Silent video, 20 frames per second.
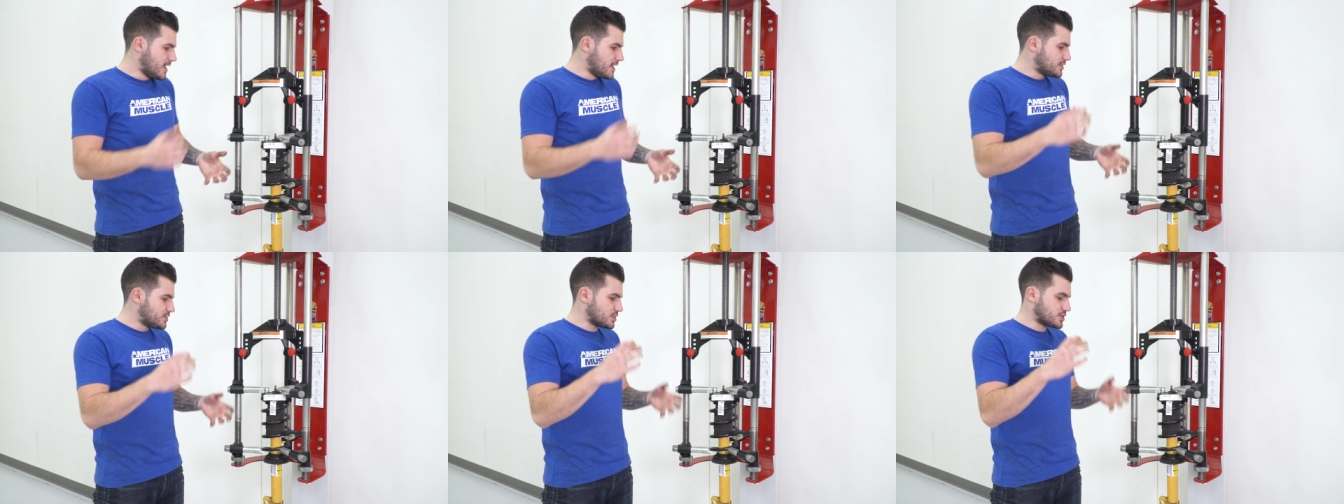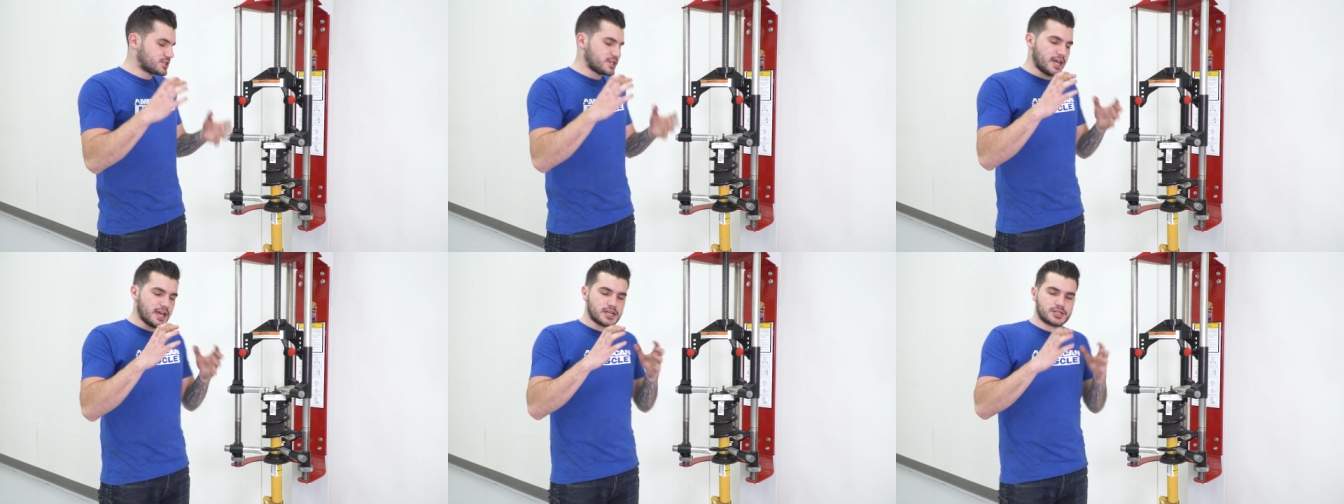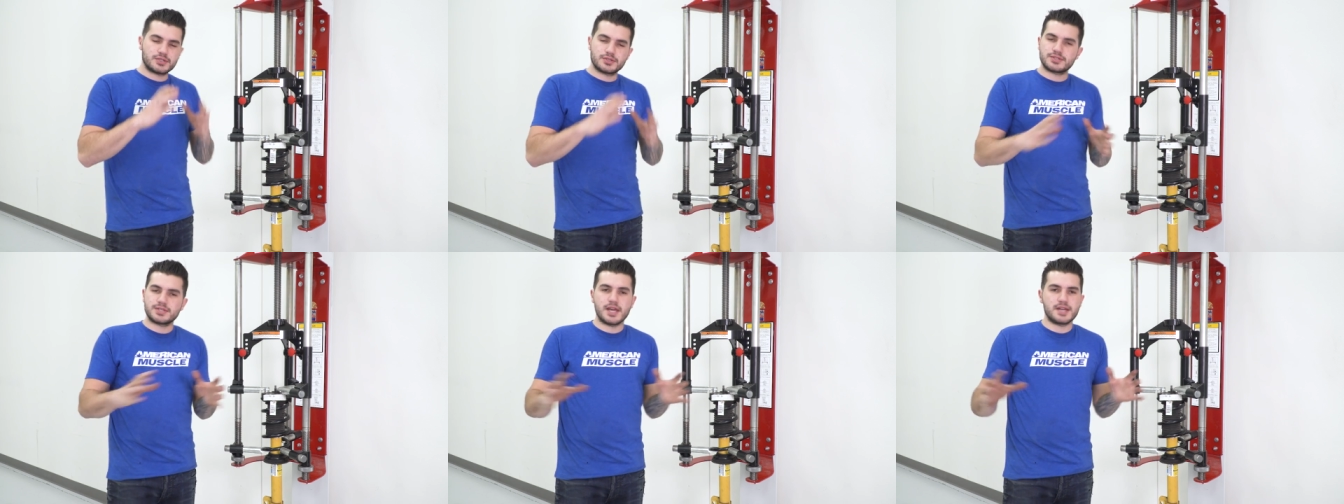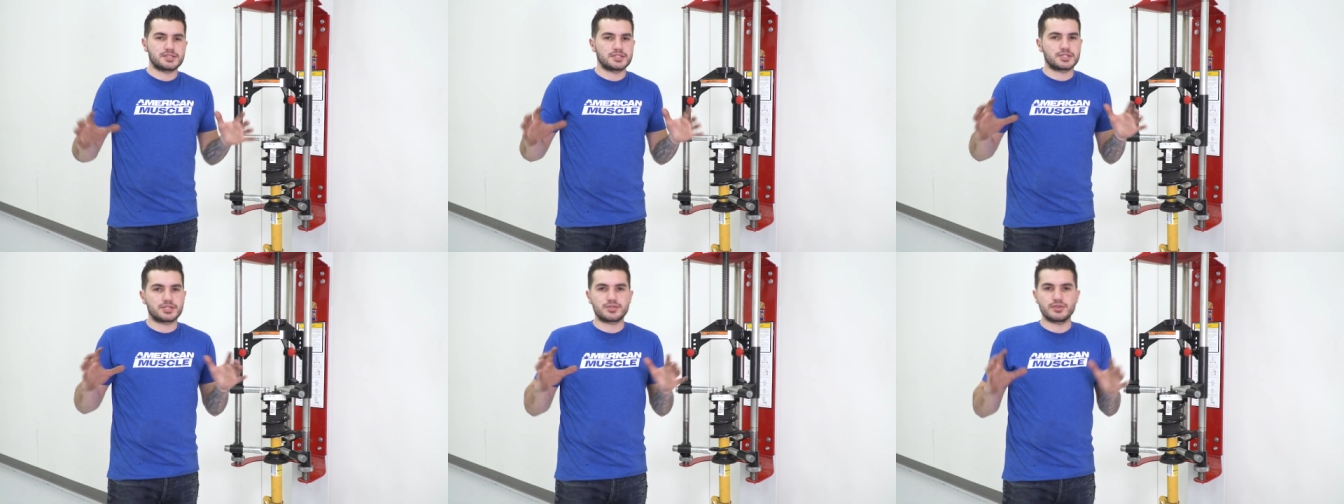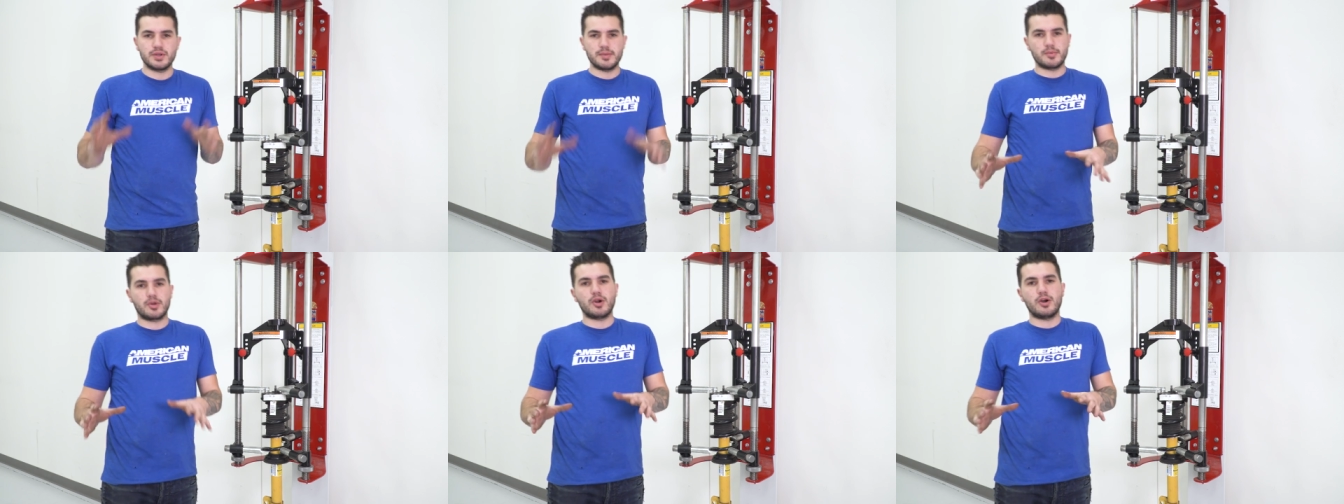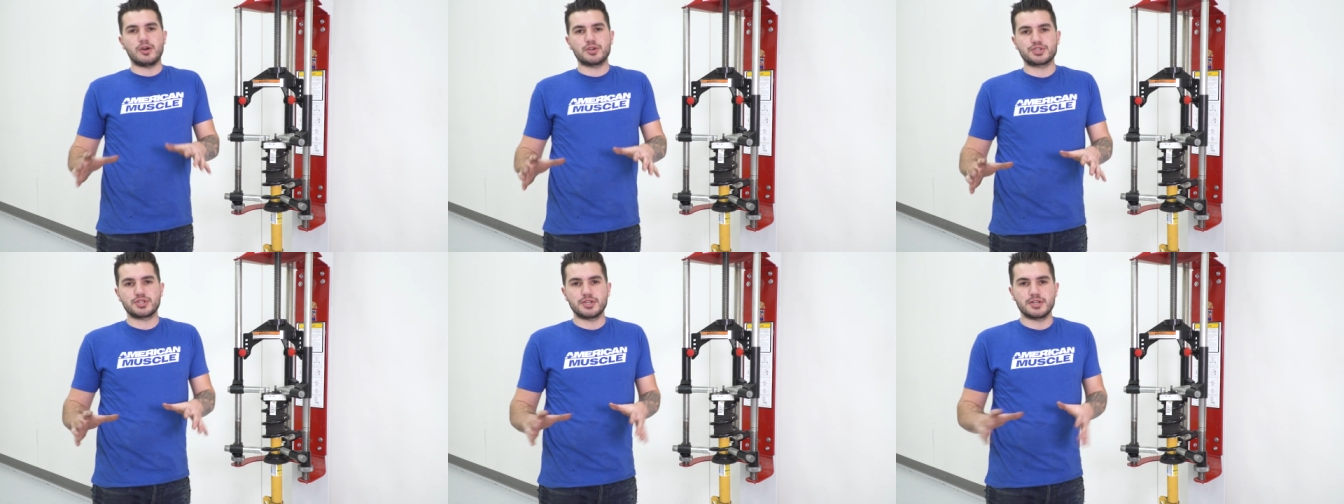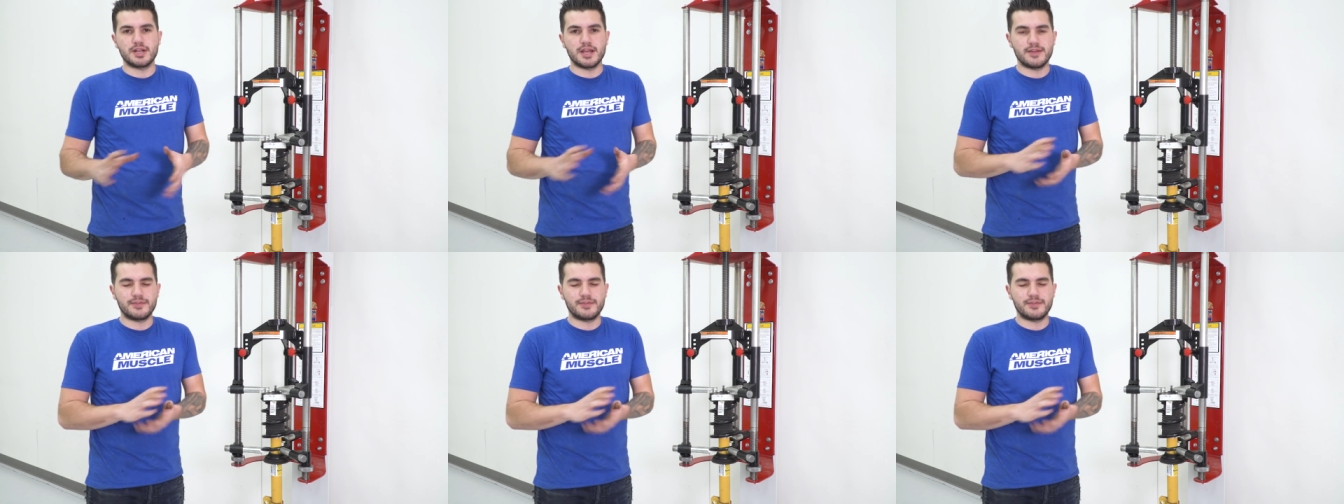just exercise extreme caution.